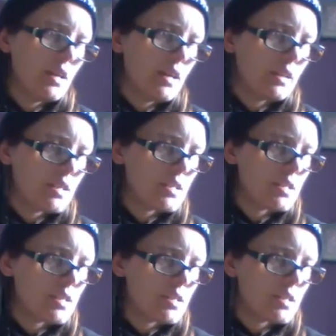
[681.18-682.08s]
And this
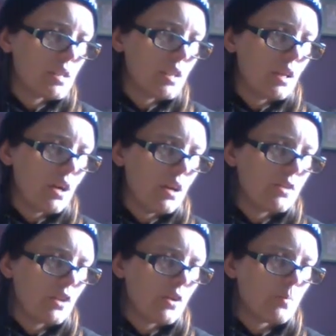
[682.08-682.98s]
is the
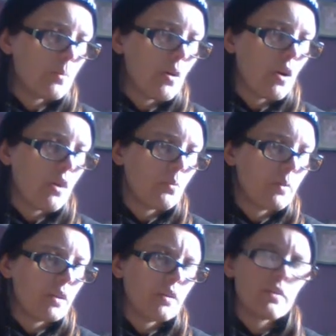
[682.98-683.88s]
Noble Isle
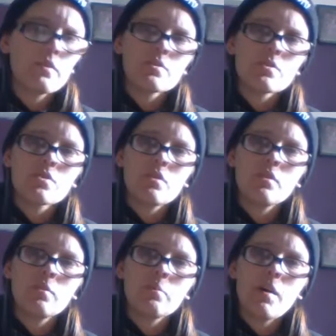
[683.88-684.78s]
Willow
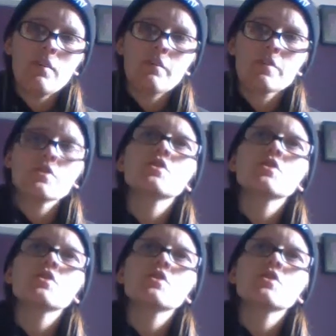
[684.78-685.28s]
Song Bath and